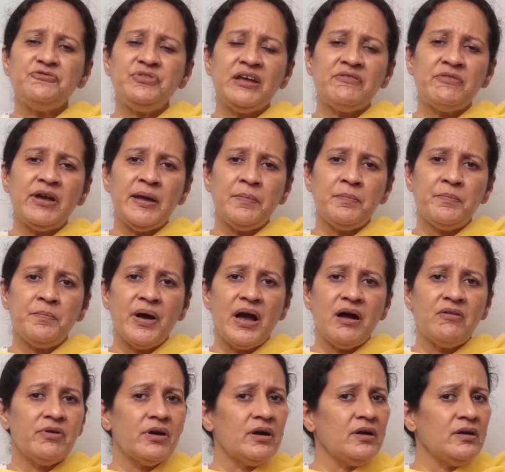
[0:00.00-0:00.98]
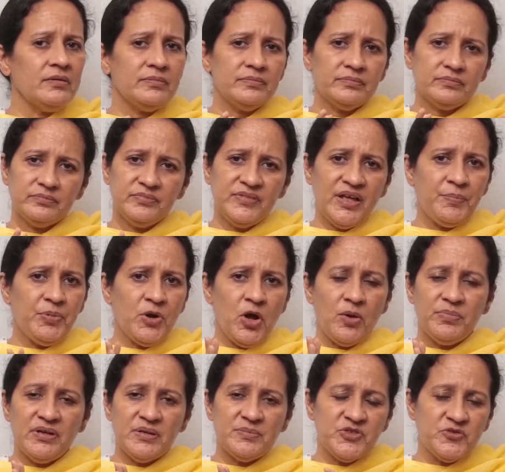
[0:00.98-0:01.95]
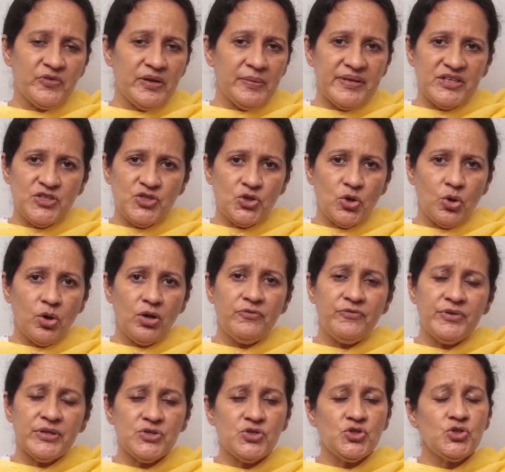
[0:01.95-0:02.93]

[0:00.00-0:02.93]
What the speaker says: if they were empowered, their problems will be solved.